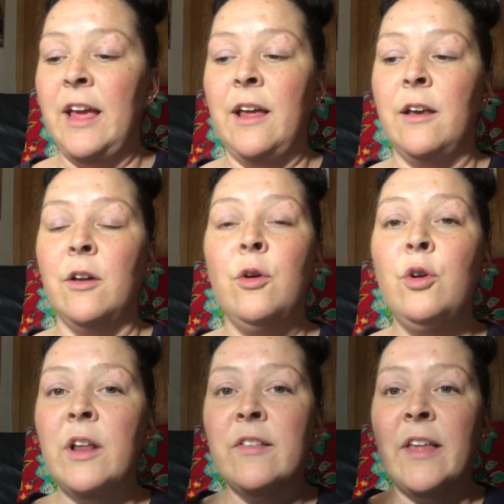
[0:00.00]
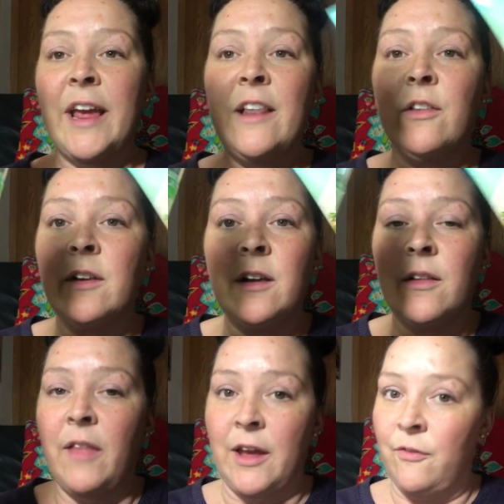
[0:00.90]
and who doesn't
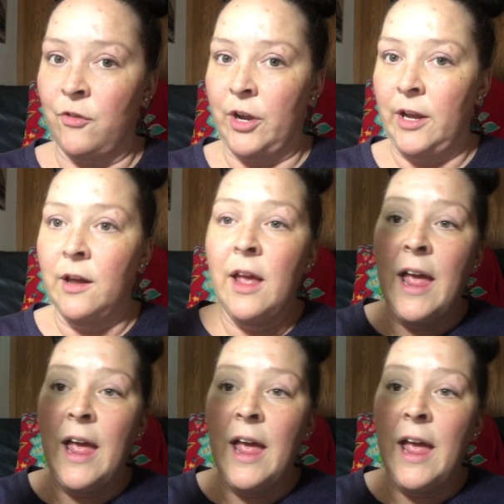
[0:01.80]
like free.